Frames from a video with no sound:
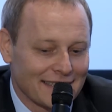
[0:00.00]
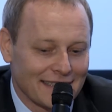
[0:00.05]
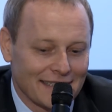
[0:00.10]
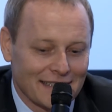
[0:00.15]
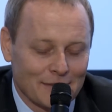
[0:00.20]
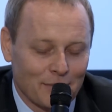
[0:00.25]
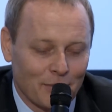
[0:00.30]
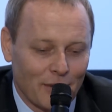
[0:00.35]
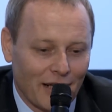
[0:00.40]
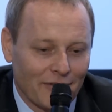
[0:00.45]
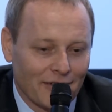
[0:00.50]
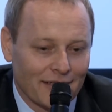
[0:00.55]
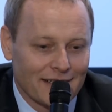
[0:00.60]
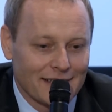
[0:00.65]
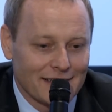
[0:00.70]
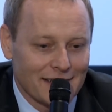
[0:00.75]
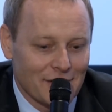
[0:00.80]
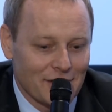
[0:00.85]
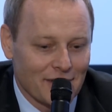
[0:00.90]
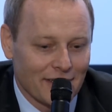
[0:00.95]
his private
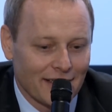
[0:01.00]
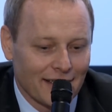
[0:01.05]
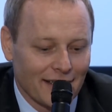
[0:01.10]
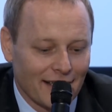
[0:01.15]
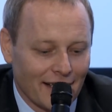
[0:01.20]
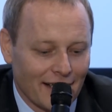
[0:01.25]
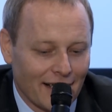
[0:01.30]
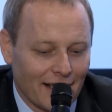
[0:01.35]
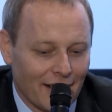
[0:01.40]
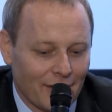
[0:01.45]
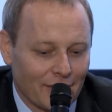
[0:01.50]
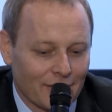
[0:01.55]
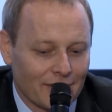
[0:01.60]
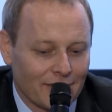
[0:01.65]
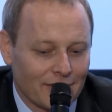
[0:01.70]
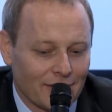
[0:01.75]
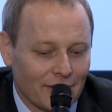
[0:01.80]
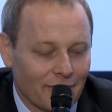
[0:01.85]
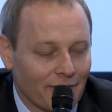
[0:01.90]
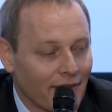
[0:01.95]
decision
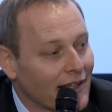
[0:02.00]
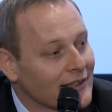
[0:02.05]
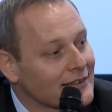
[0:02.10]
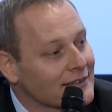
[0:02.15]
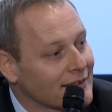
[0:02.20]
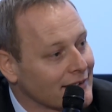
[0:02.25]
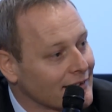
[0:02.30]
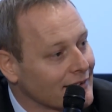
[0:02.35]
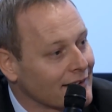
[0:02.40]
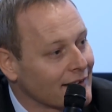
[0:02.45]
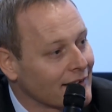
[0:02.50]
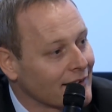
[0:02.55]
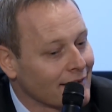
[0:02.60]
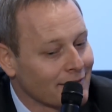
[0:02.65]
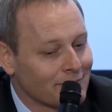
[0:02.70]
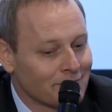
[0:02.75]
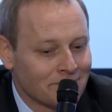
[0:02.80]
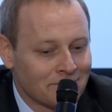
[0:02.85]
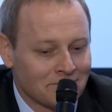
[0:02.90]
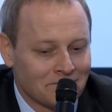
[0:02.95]
how to invest
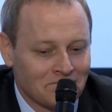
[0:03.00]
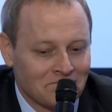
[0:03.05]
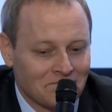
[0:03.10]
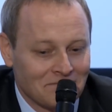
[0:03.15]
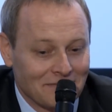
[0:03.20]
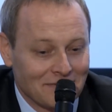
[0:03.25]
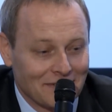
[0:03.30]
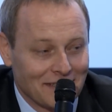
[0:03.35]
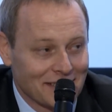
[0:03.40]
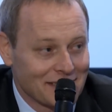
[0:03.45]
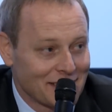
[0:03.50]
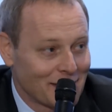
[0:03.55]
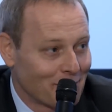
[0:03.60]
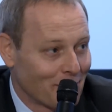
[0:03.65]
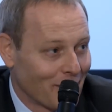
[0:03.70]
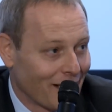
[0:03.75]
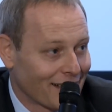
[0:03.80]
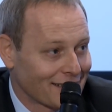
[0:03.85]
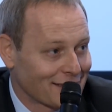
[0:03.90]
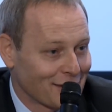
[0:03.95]
the
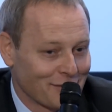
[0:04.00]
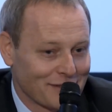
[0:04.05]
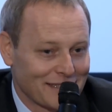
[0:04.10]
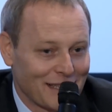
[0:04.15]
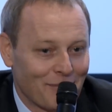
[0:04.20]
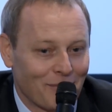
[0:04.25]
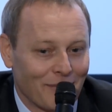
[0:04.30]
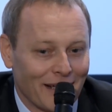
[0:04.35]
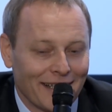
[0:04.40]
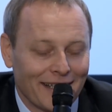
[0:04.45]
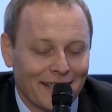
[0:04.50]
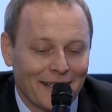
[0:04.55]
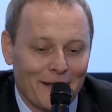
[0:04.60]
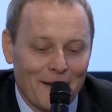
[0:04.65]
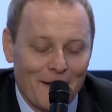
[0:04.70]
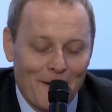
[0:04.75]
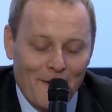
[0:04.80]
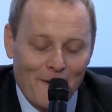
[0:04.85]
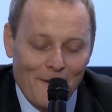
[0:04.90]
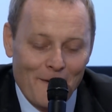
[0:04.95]
surplus of some money.
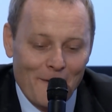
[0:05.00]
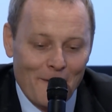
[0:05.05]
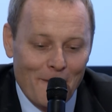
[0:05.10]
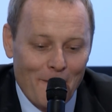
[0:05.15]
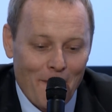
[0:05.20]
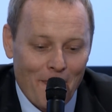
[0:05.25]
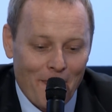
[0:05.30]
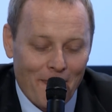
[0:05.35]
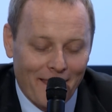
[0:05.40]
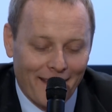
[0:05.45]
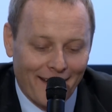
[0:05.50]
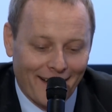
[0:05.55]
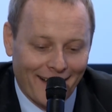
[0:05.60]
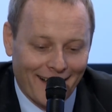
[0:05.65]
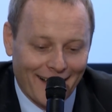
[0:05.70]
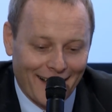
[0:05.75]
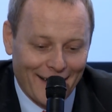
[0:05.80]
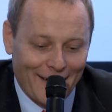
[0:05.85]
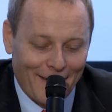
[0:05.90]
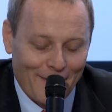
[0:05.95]

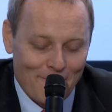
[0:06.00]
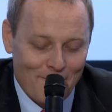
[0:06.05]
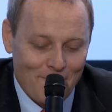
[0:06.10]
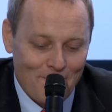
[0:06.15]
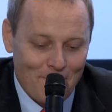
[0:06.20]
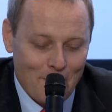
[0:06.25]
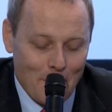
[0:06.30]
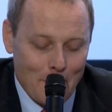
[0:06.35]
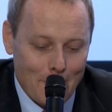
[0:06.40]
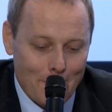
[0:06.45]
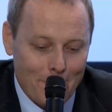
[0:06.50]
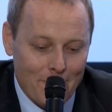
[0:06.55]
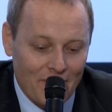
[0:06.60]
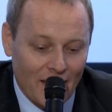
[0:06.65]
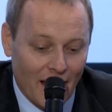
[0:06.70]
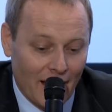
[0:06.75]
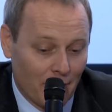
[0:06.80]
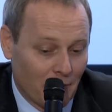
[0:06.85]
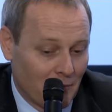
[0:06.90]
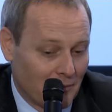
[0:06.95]

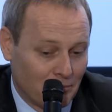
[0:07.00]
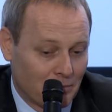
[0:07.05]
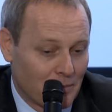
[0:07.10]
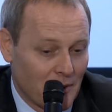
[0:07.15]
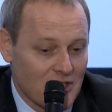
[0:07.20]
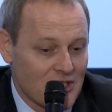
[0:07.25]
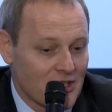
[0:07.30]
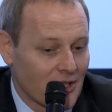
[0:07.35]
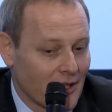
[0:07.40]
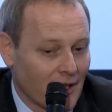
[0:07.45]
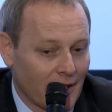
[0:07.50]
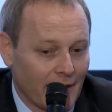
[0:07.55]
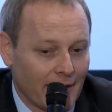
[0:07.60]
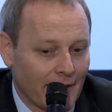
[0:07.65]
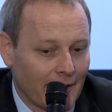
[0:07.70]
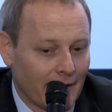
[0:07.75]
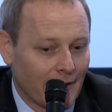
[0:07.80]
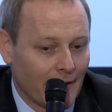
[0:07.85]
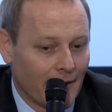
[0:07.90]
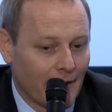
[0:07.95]
And
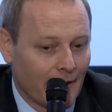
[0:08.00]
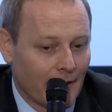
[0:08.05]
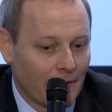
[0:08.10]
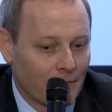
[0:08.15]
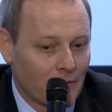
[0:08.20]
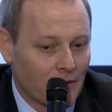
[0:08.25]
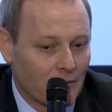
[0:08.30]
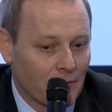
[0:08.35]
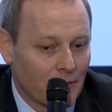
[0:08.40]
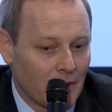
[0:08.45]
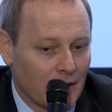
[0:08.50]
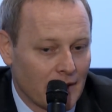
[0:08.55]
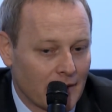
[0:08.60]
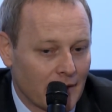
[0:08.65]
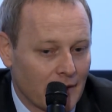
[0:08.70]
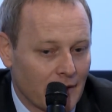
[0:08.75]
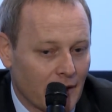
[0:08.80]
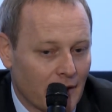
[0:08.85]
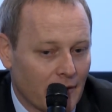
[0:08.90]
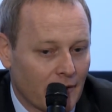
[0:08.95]
personally,
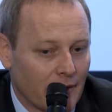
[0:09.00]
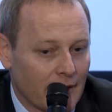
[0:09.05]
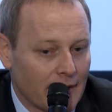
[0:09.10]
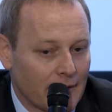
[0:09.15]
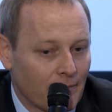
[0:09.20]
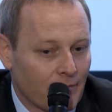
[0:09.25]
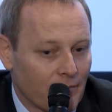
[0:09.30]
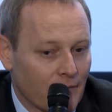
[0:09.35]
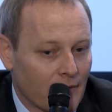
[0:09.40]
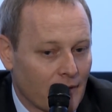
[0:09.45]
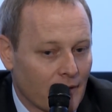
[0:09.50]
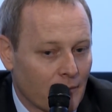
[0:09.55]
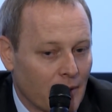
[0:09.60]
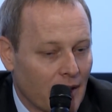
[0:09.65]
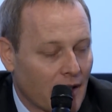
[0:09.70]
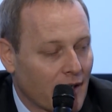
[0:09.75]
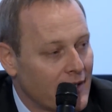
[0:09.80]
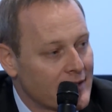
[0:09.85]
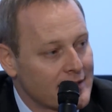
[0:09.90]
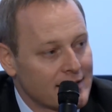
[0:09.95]
but you know,
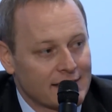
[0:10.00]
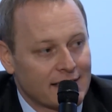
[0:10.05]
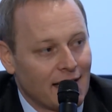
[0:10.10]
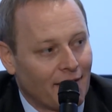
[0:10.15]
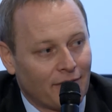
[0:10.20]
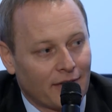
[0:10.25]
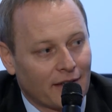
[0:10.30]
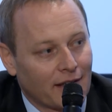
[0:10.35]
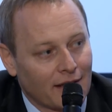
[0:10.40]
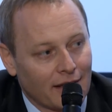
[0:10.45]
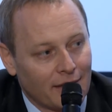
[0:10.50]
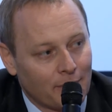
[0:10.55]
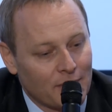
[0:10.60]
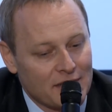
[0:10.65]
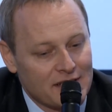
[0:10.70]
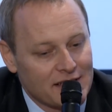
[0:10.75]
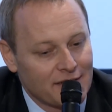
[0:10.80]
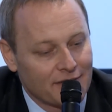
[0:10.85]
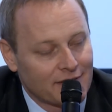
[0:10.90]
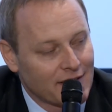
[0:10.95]
Bill Gates is definitely
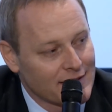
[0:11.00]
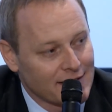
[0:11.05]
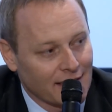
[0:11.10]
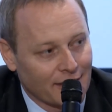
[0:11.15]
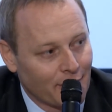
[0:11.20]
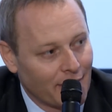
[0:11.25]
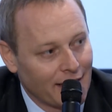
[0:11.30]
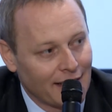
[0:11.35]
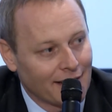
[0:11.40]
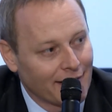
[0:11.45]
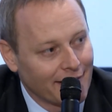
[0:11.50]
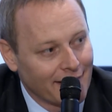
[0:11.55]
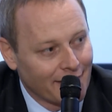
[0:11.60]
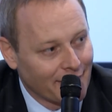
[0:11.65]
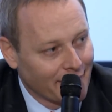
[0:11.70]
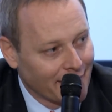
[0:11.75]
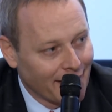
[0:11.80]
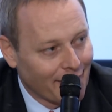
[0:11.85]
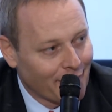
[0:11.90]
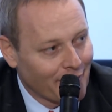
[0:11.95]
perceived as a great
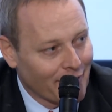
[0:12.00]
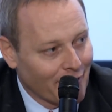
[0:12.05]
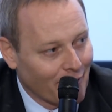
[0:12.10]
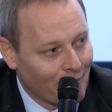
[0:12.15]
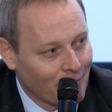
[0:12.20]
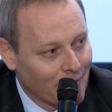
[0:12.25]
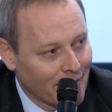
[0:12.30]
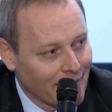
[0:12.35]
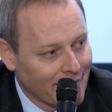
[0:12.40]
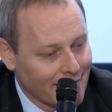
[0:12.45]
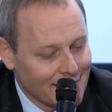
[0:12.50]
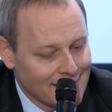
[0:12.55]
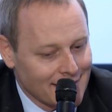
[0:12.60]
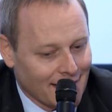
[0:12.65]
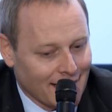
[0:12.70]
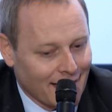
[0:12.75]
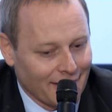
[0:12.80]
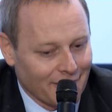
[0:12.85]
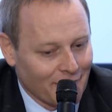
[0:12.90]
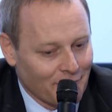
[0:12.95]
leader in our company. It's
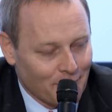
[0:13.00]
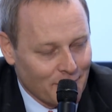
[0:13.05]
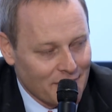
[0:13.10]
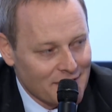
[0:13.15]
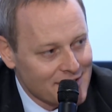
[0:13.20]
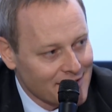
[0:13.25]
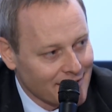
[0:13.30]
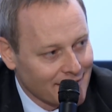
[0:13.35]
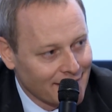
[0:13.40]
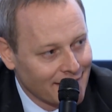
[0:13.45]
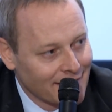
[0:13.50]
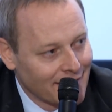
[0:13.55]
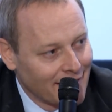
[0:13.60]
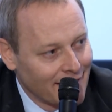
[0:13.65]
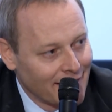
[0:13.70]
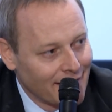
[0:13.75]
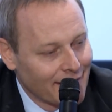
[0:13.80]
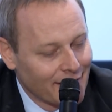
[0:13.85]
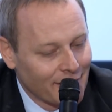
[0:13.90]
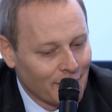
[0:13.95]
a kind of person
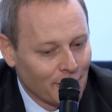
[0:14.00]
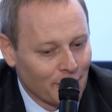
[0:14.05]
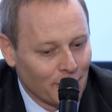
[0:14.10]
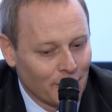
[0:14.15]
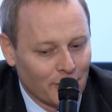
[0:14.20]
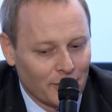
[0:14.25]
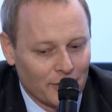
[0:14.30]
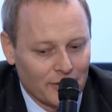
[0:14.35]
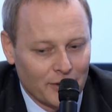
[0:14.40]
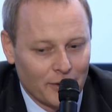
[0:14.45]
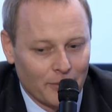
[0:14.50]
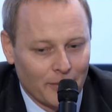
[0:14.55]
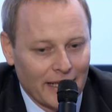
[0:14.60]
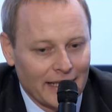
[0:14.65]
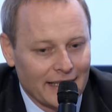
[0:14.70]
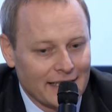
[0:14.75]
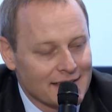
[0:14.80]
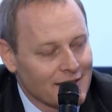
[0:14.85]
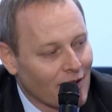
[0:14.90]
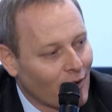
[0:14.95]
who
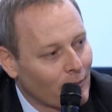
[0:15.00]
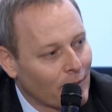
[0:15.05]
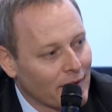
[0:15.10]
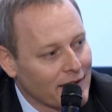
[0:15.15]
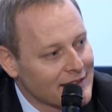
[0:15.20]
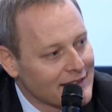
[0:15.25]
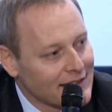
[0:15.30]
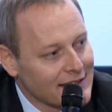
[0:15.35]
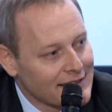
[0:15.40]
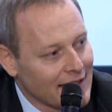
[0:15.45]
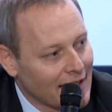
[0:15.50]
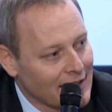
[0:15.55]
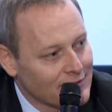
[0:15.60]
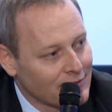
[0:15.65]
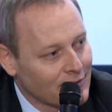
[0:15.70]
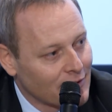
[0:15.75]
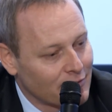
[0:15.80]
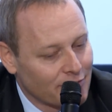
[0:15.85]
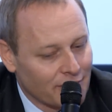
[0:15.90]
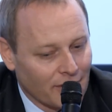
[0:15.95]
make this company
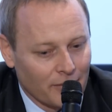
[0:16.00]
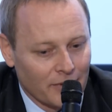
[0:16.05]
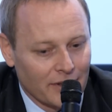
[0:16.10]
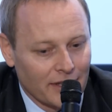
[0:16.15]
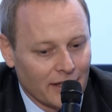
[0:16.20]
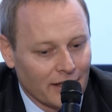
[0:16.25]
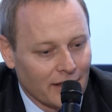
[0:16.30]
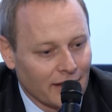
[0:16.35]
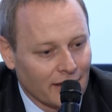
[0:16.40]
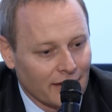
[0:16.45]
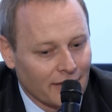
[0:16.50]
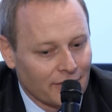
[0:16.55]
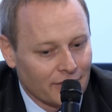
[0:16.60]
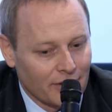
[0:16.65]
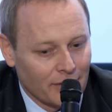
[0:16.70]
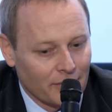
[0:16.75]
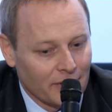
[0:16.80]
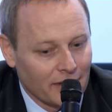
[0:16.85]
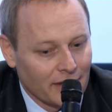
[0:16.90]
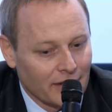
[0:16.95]
successful from
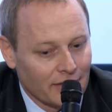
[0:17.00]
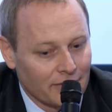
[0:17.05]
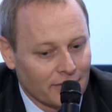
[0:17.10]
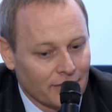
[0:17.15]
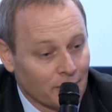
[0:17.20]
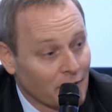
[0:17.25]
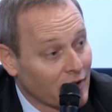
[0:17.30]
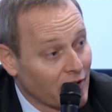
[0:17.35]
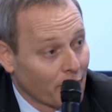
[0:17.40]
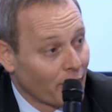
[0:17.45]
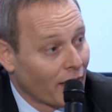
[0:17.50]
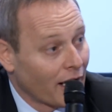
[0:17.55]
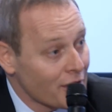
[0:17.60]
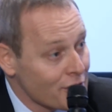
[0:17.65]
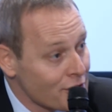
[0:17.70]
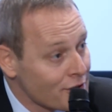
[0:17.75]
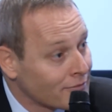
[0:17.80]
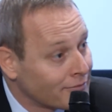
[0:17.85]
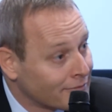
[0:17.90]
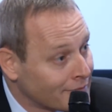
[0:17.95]
the garage,